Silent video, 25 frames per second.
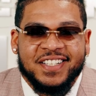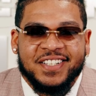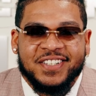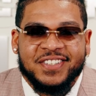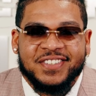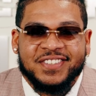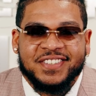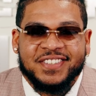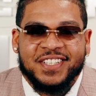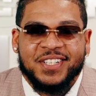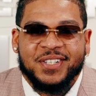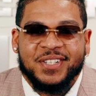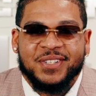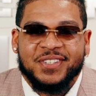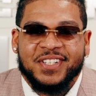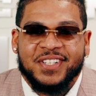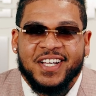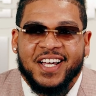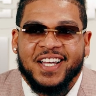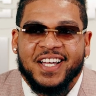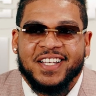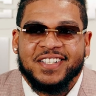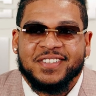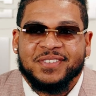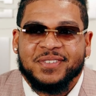you know, deal
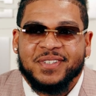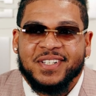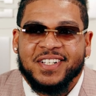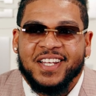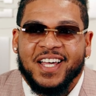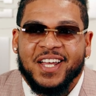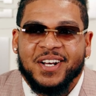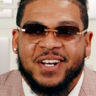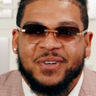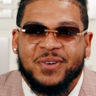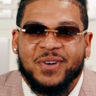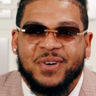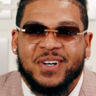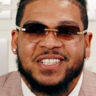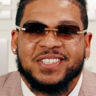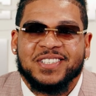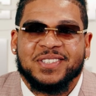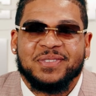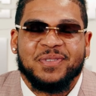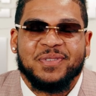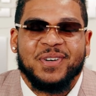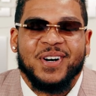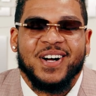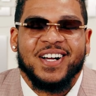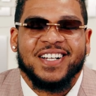done with a lot of
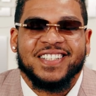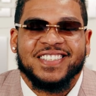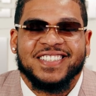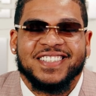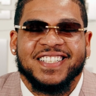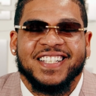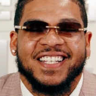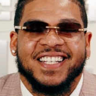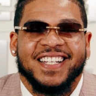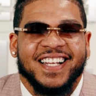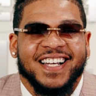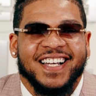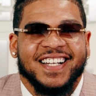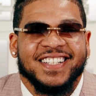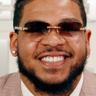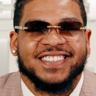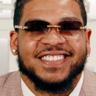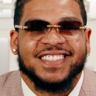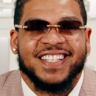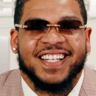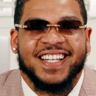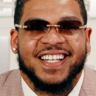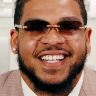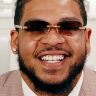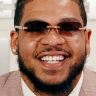question marks. And I
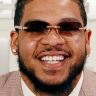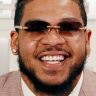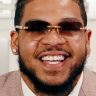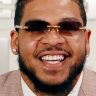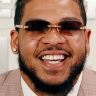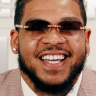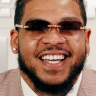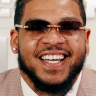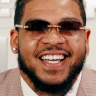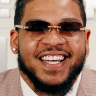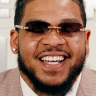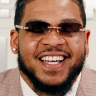was like,